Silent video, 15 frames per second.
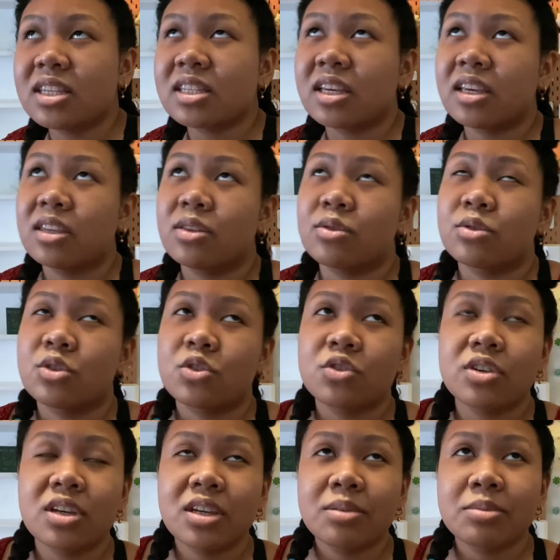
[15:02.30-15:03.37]
I get those
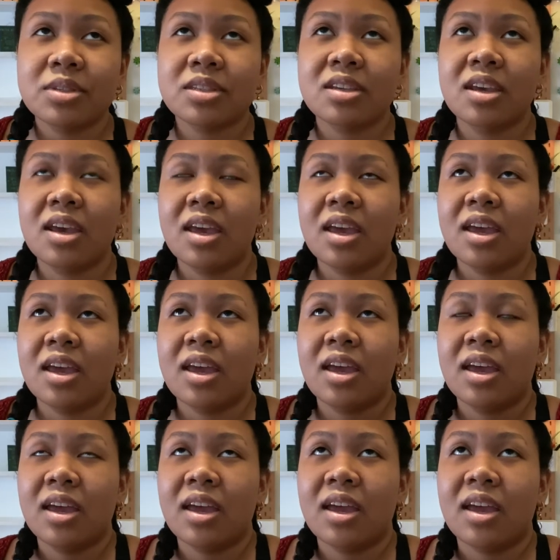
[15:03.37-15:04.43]
dreams.
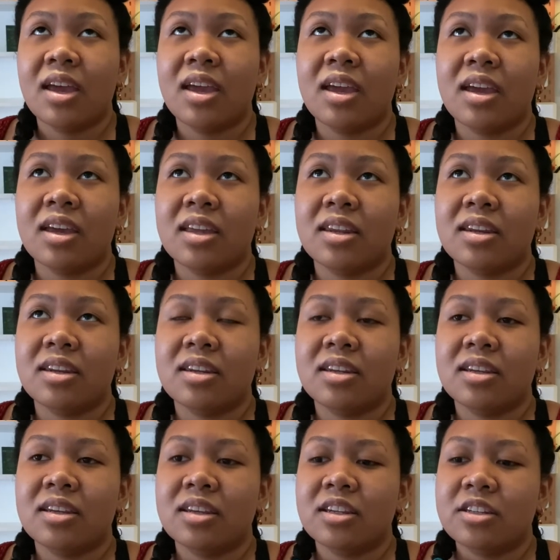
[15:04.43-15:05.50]
And
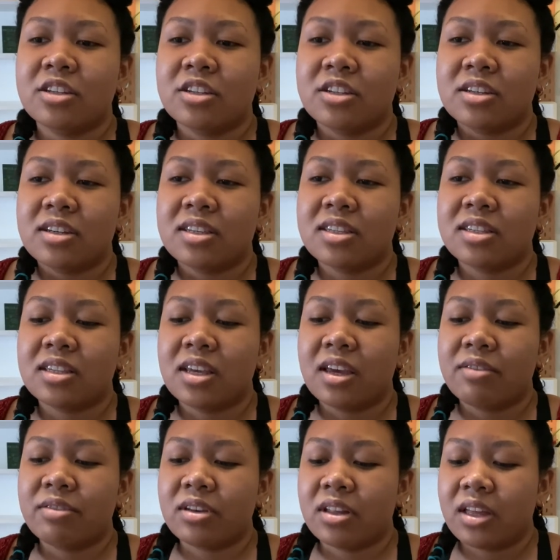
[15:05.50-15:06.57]
it's just, I
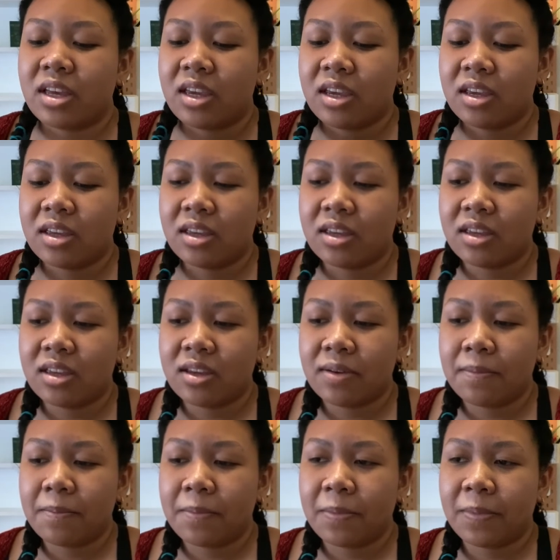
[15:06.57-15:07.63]
feel like
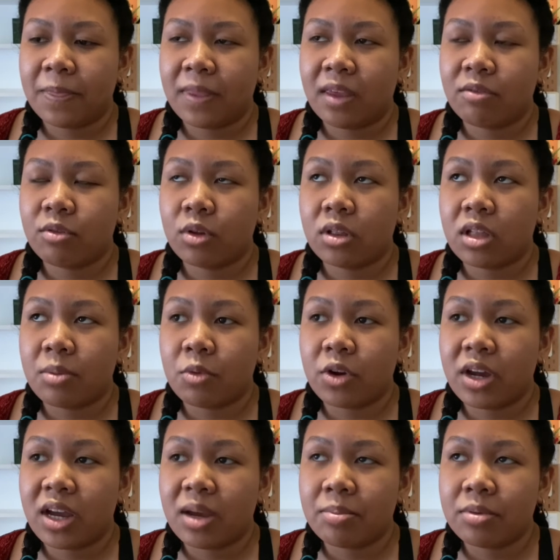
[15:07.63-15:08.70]
I feel a lot more
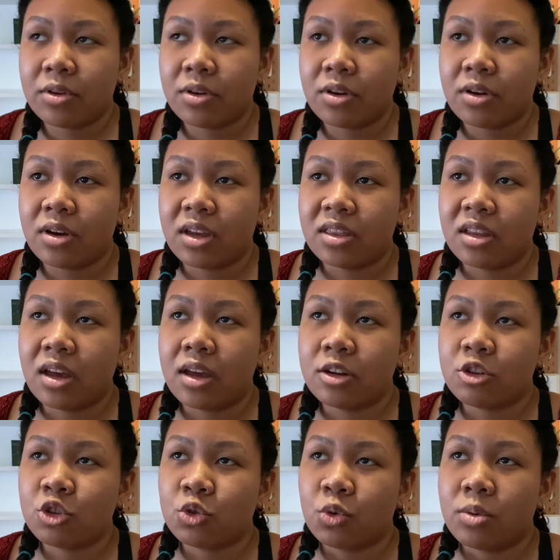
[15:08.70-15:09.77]
happier, and the
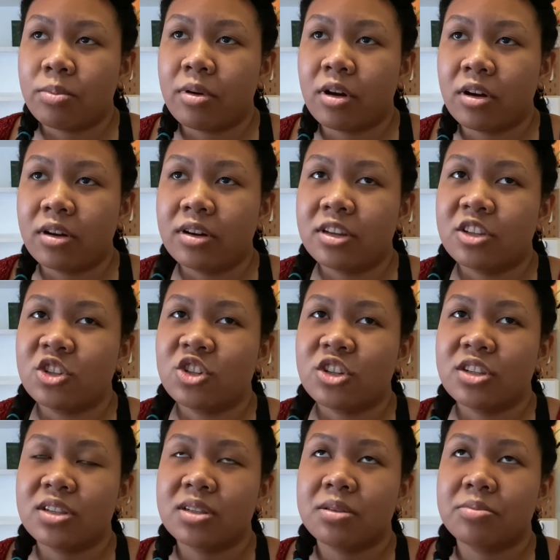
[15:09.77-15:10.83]
unsure part is
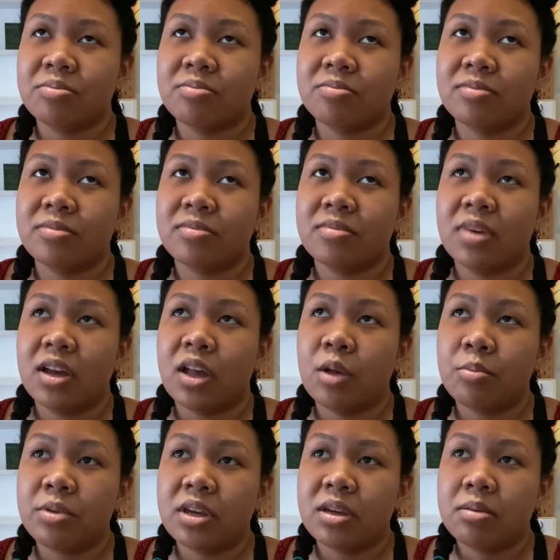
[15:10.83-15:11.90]
just
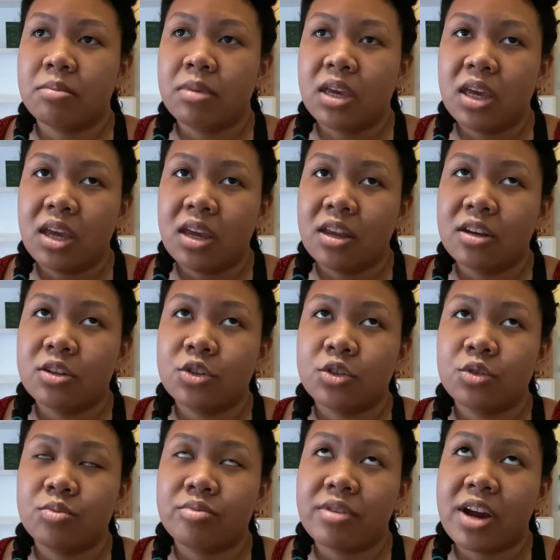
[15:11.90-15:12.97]
helping me
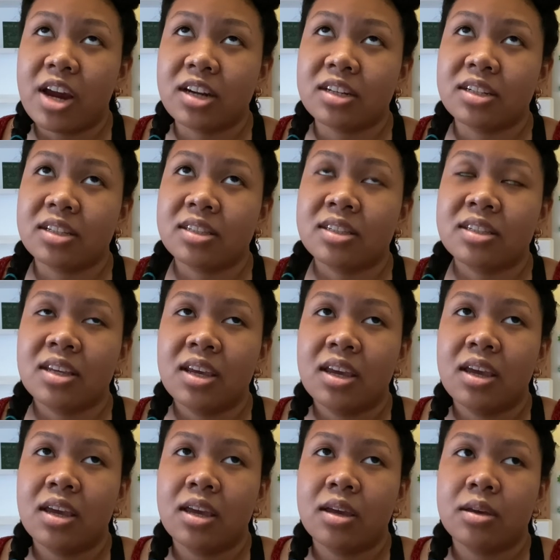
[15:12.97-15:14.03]
to practice
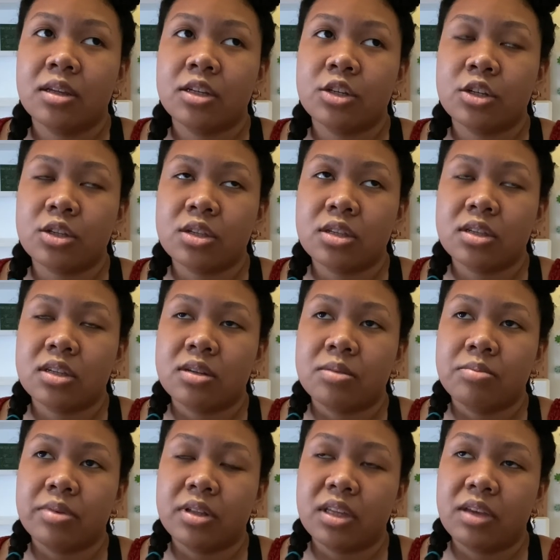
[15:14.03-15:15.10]
just to
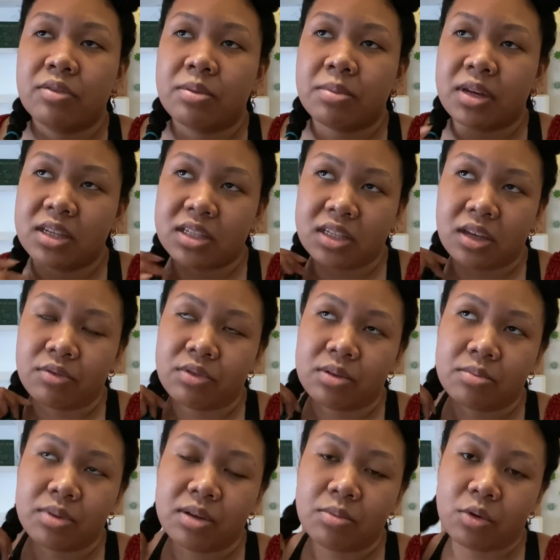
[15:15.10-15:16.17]
believe in myself and
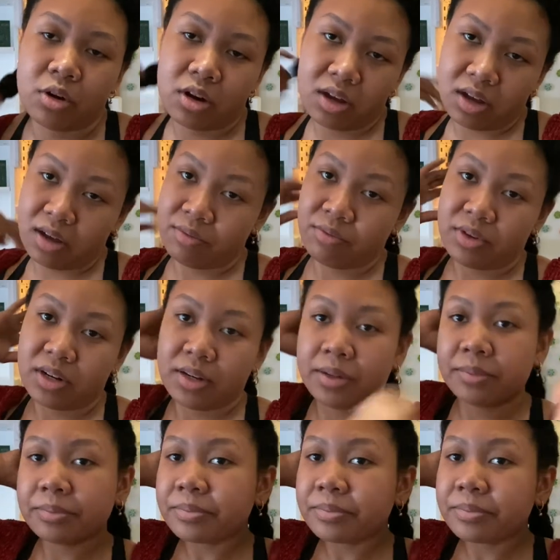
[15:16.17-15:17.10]
be more confident